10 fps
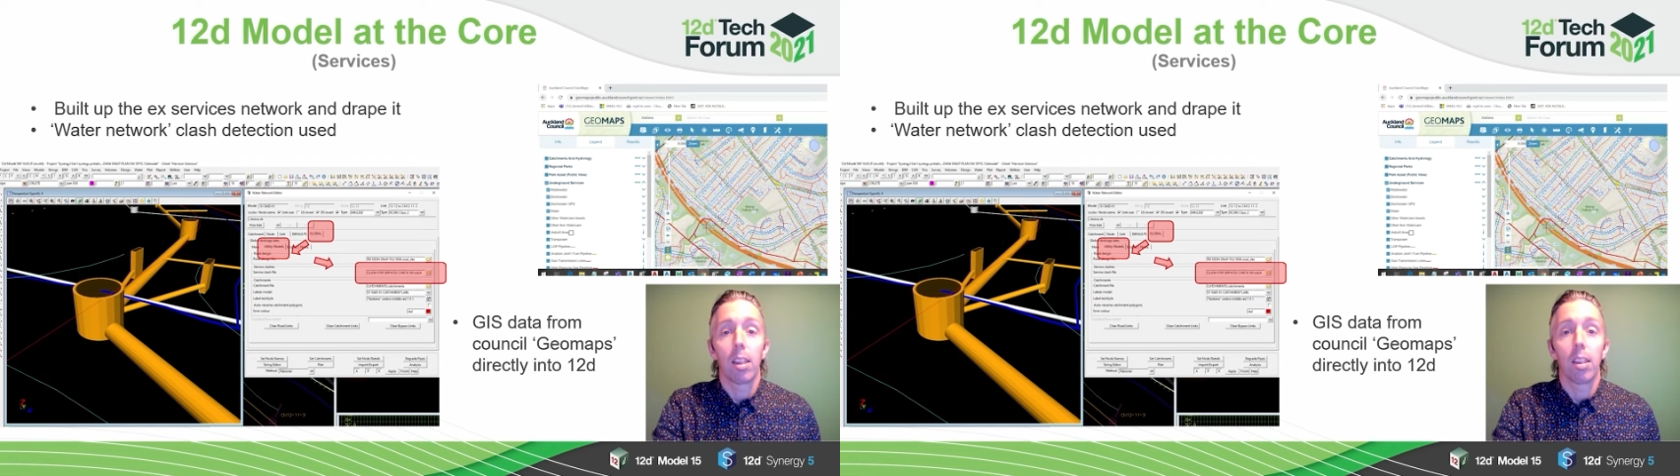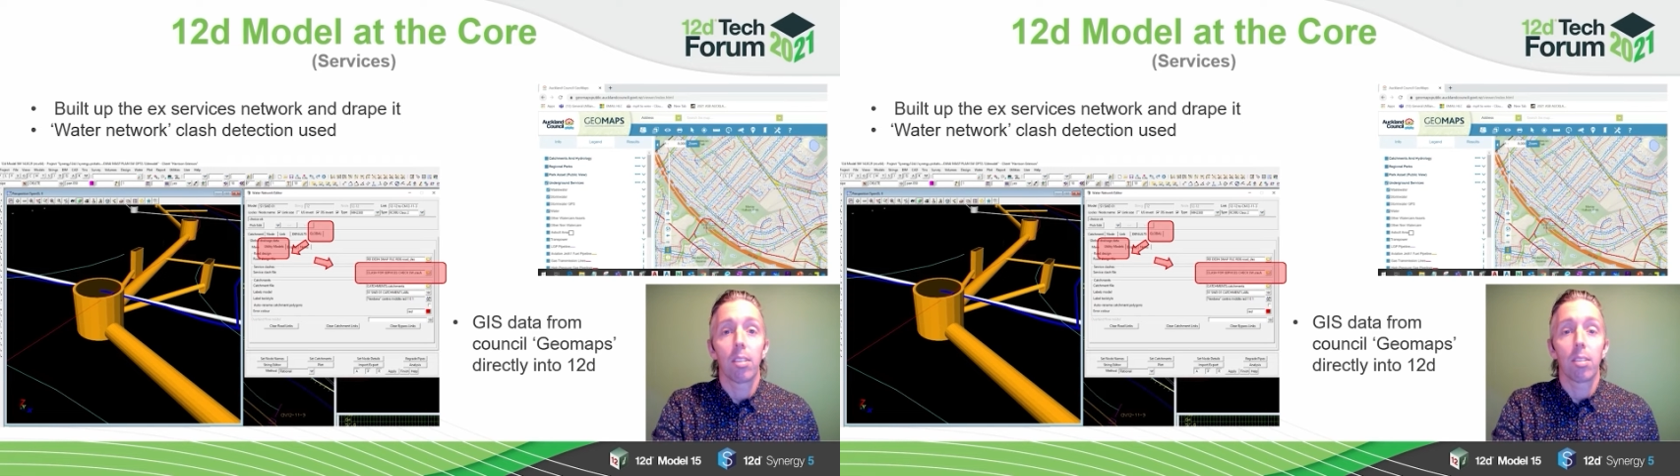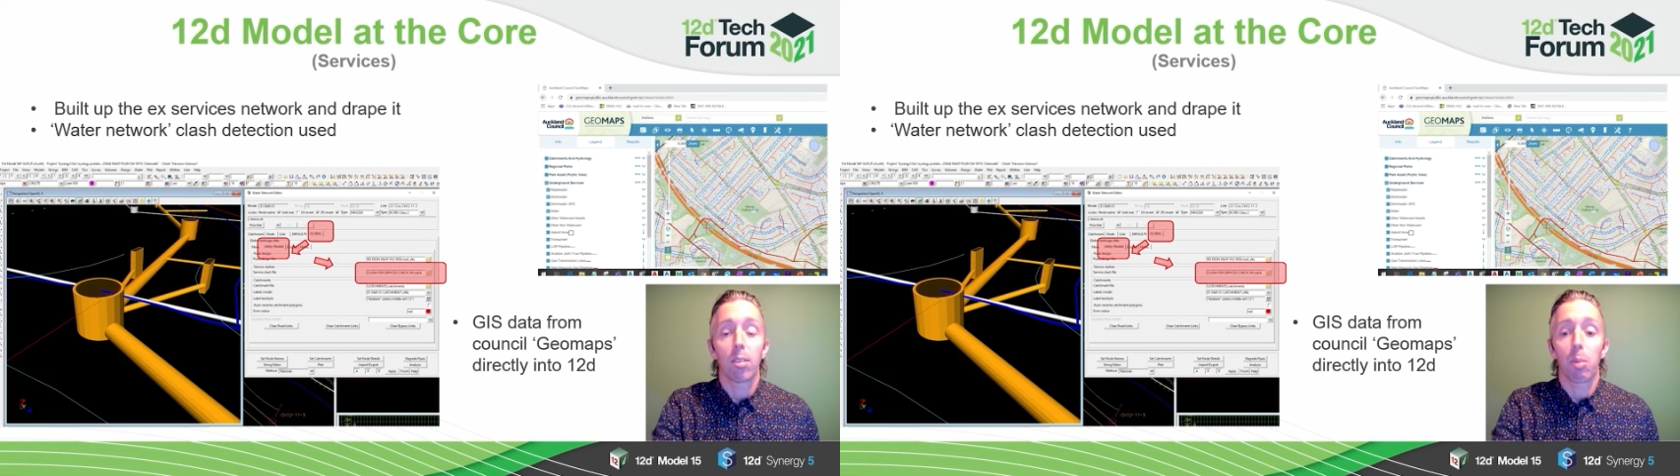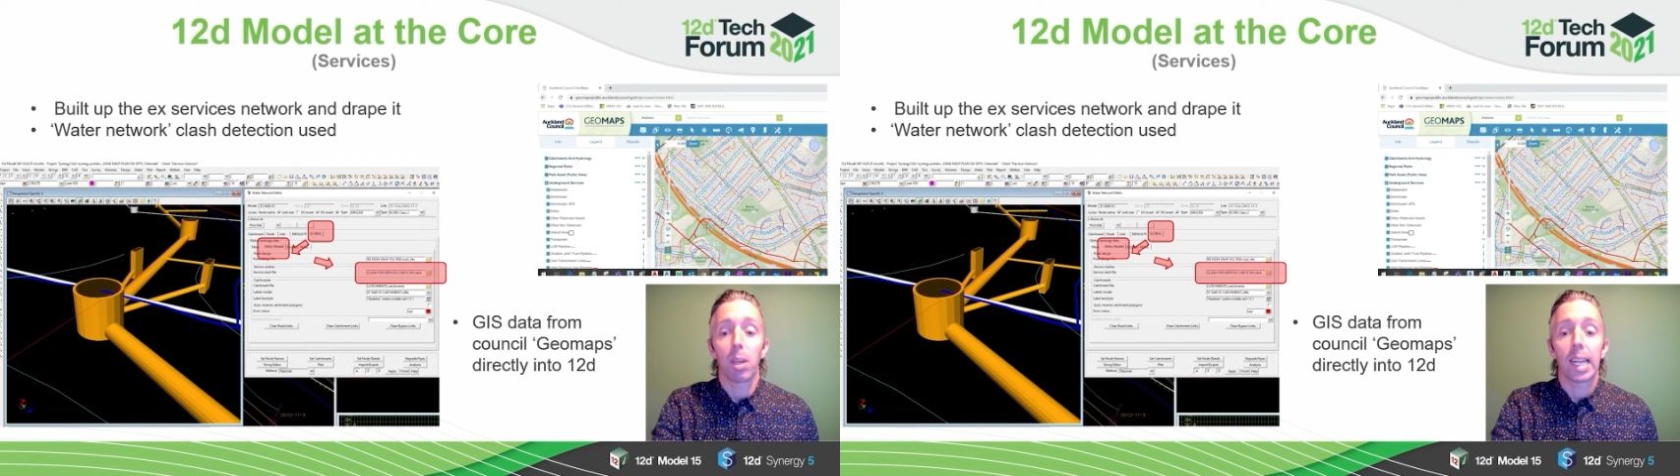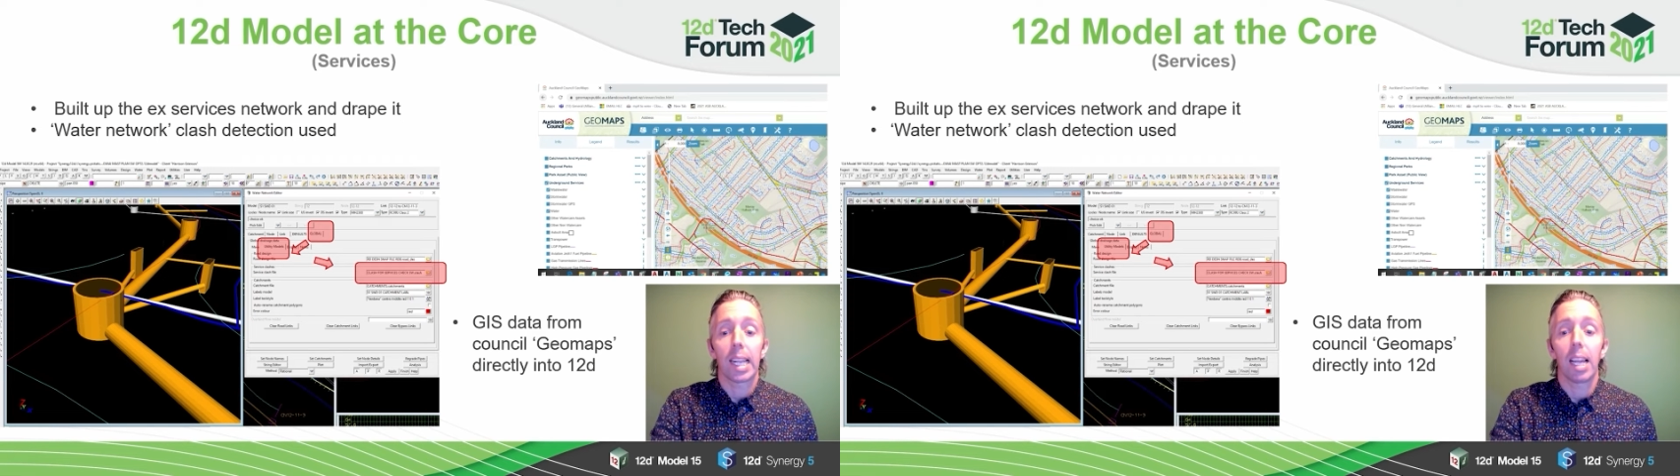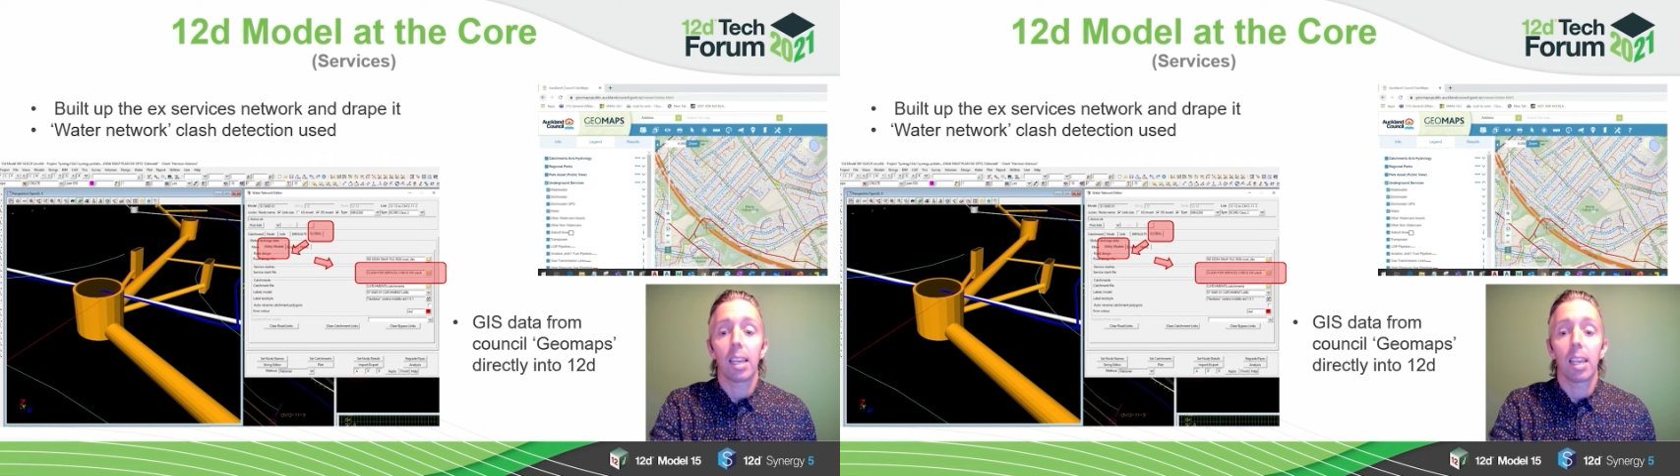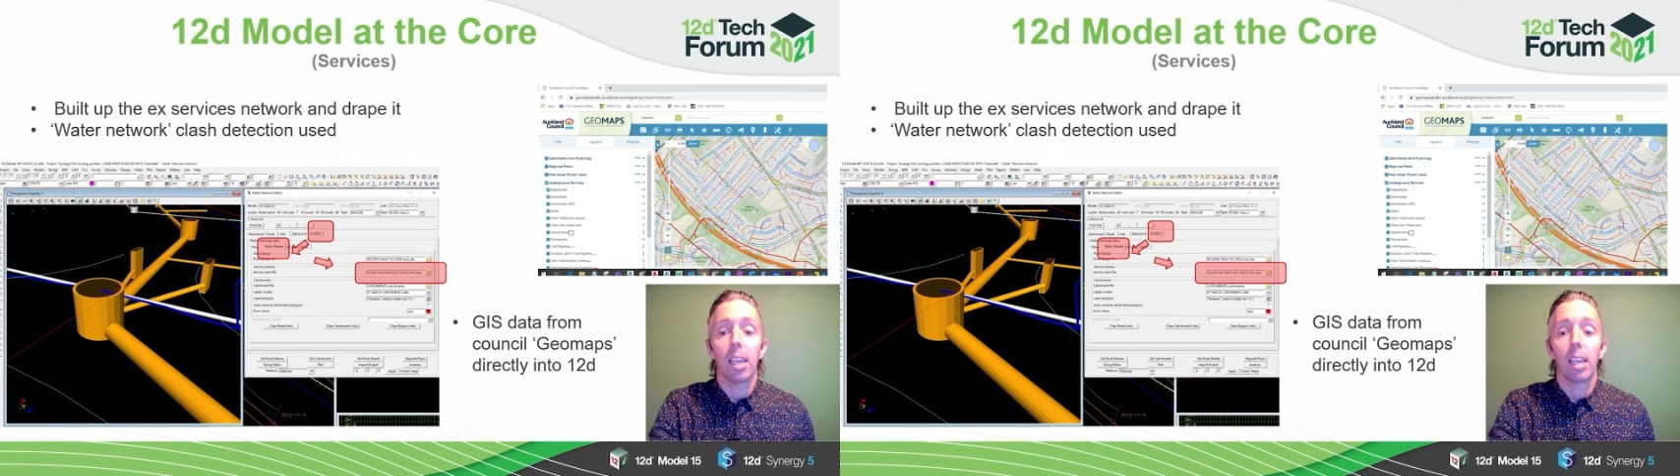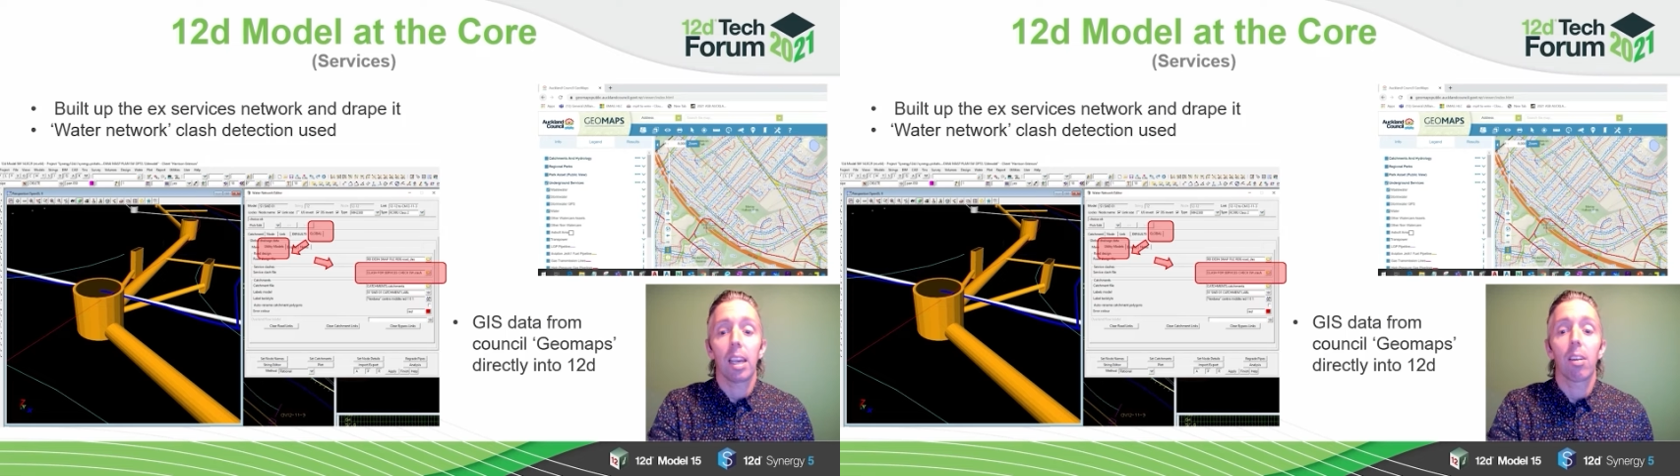This is a bit
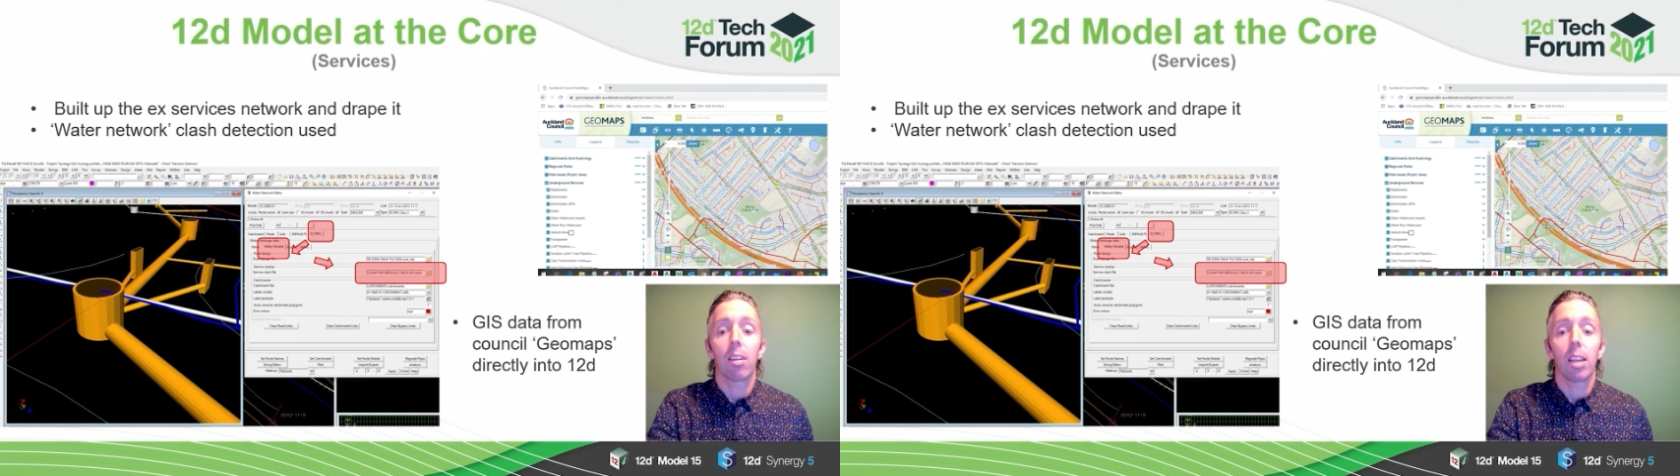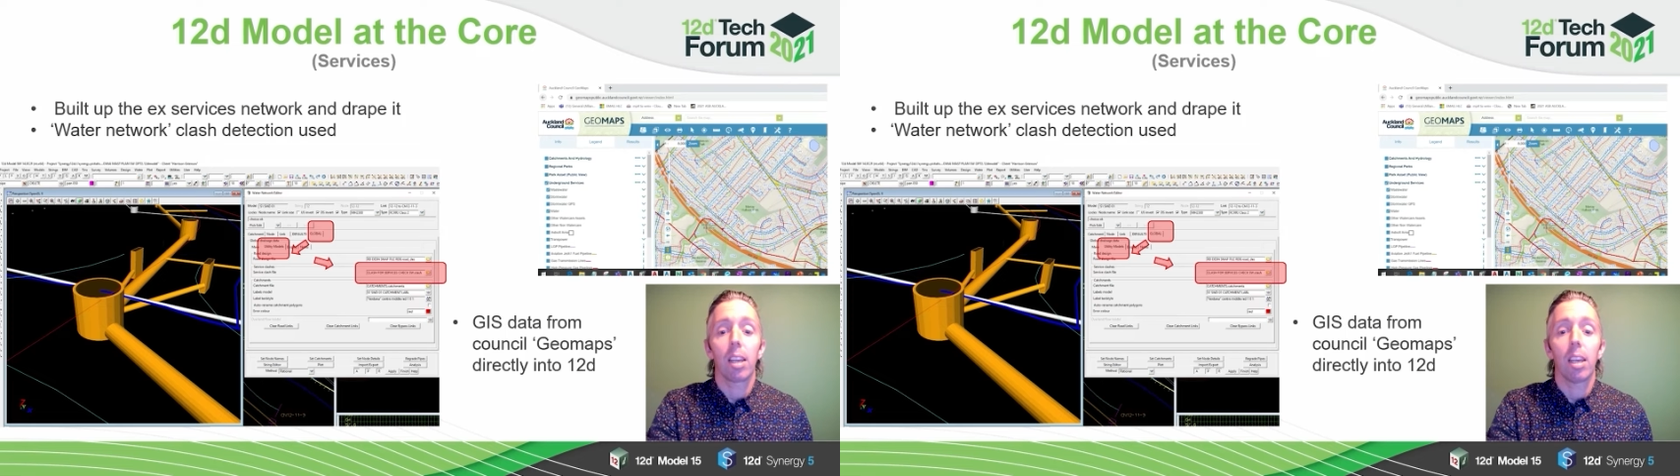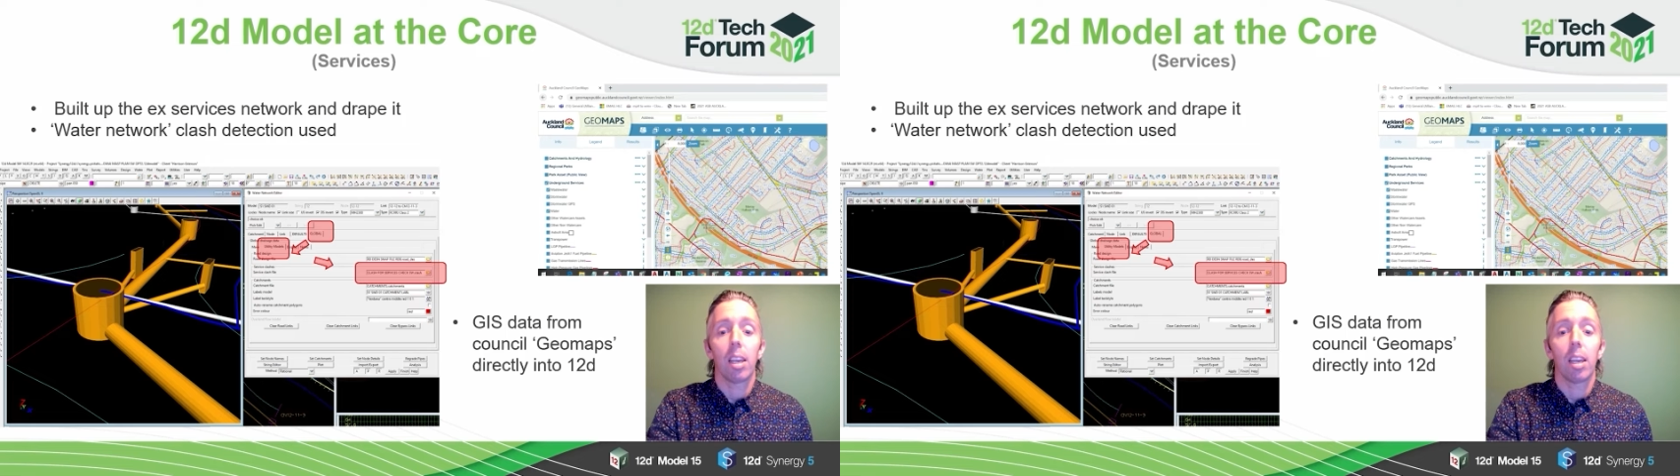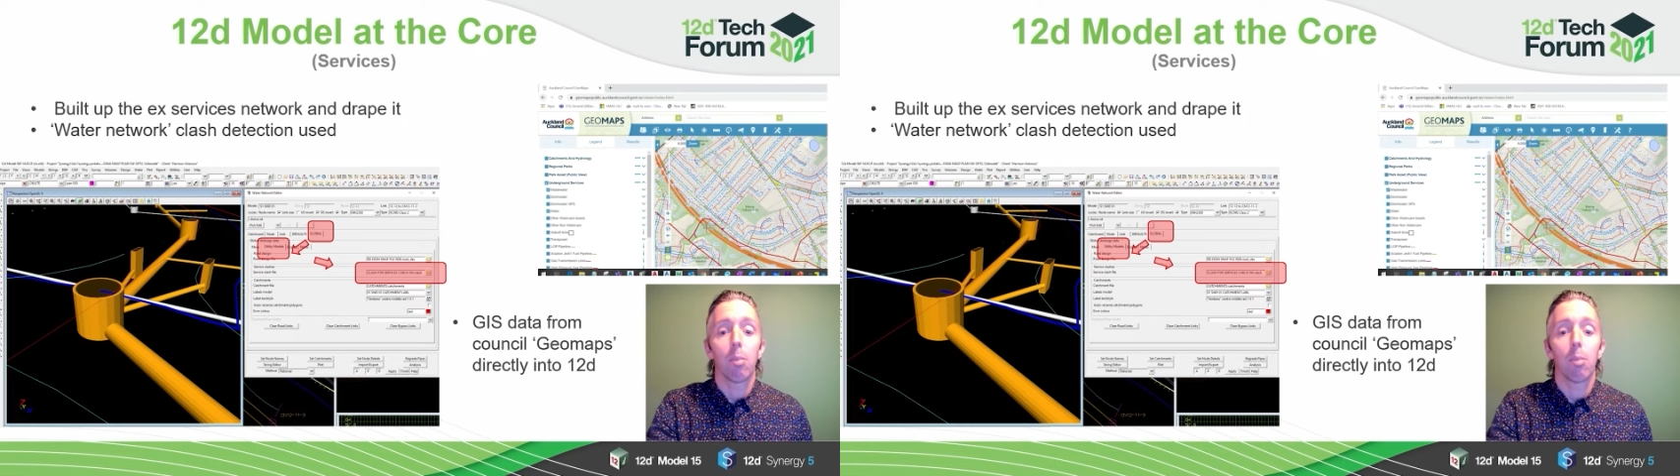clunky currently,